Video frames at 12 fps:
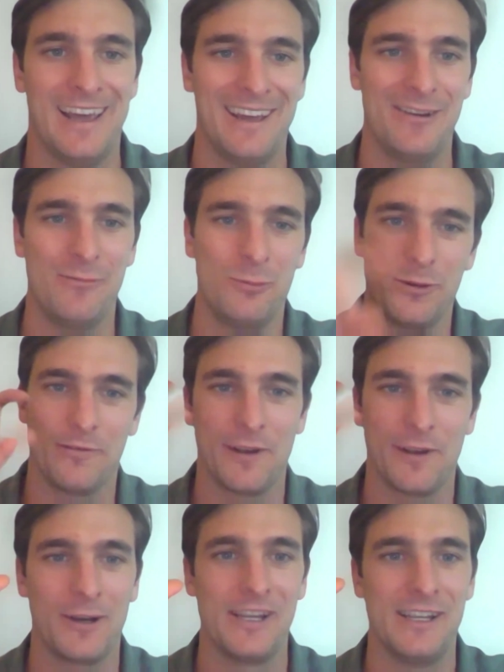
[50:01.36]
we were
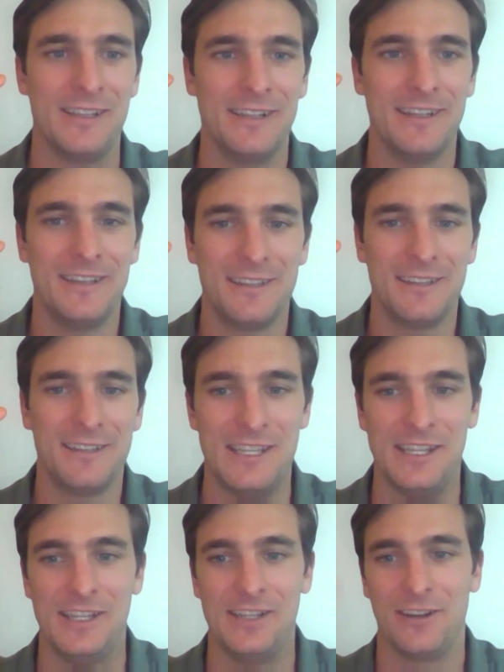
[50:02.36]
very
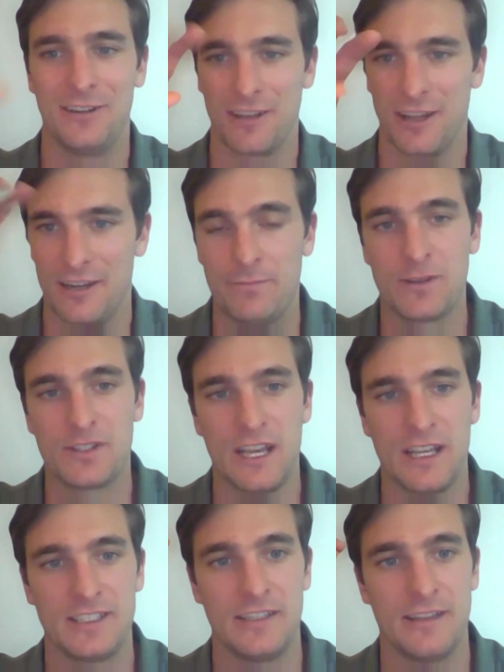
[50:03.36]
keen on kind of
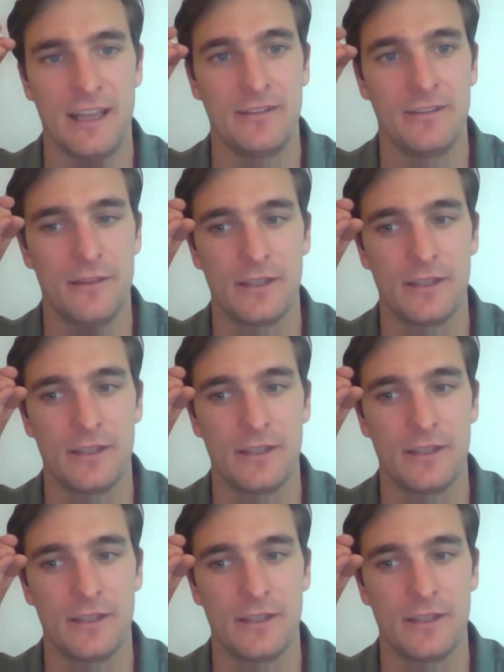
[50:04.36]
emphasizing that